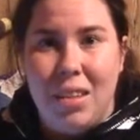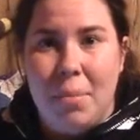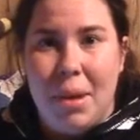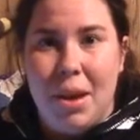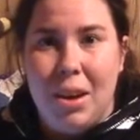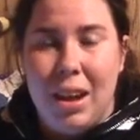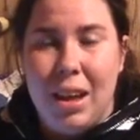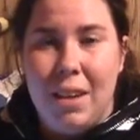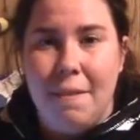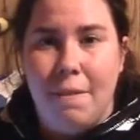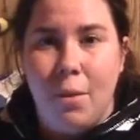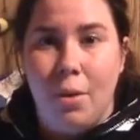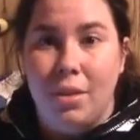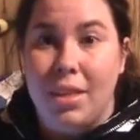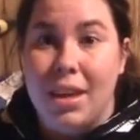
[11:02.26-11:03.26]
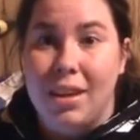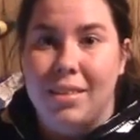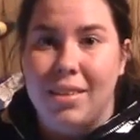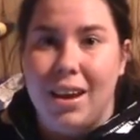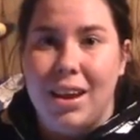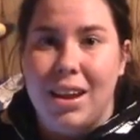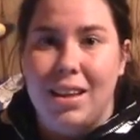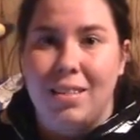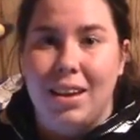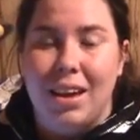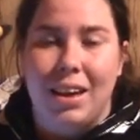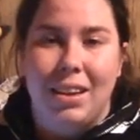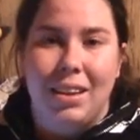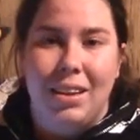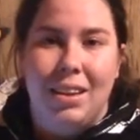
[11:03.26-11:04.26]
about it for the anxiety
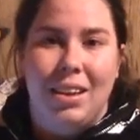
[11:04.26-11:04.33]
tag.